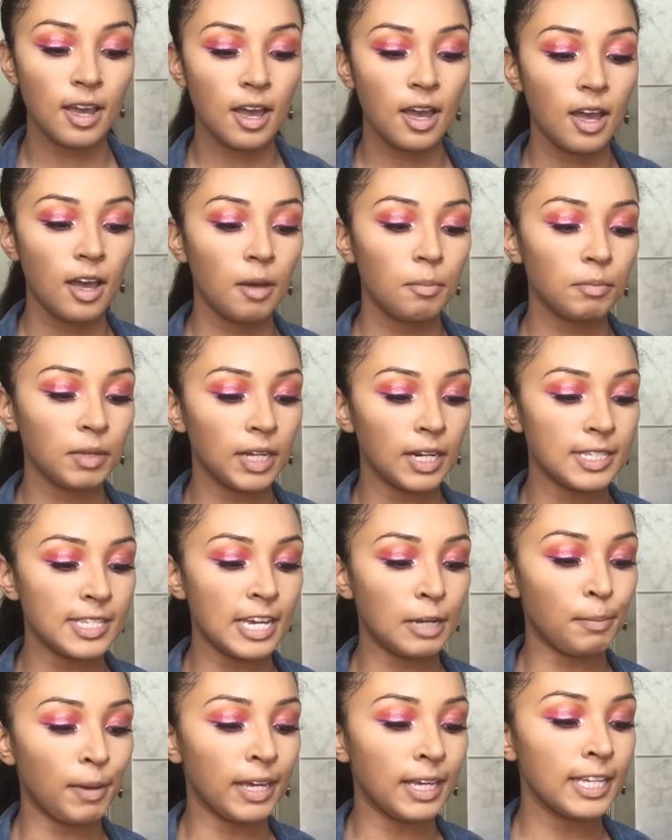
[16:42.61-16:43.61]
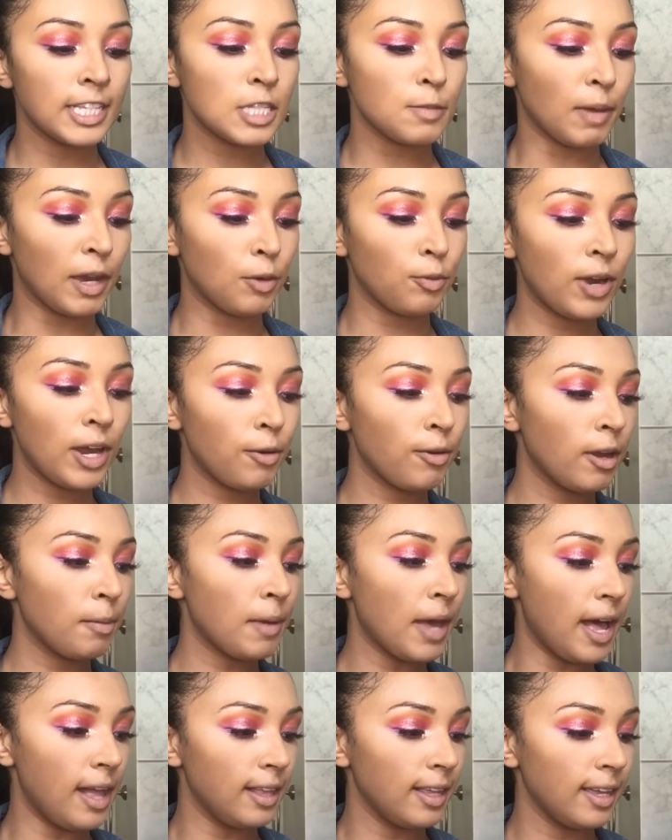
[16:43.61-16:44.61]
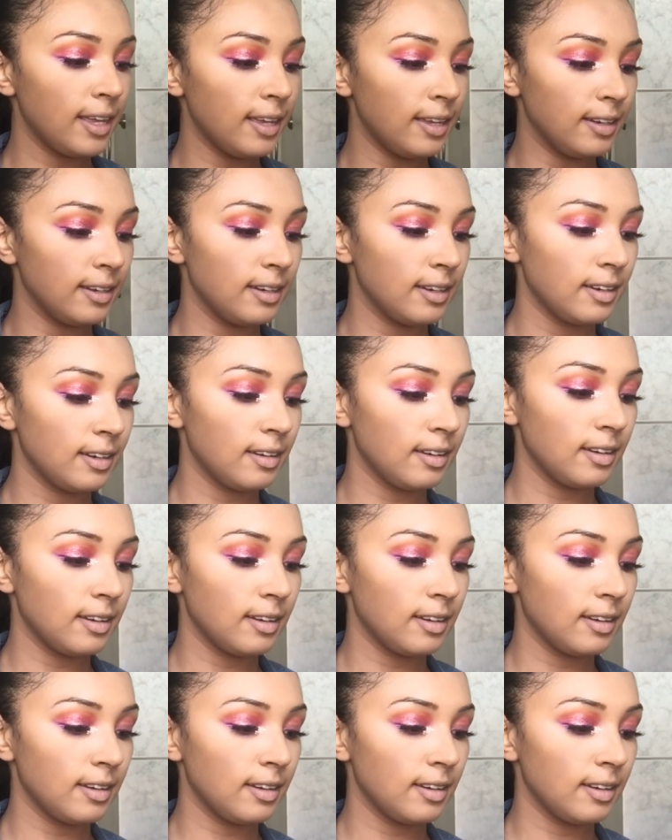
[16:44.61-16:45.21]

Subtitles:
I'm gonna take it's my Ray Ray palette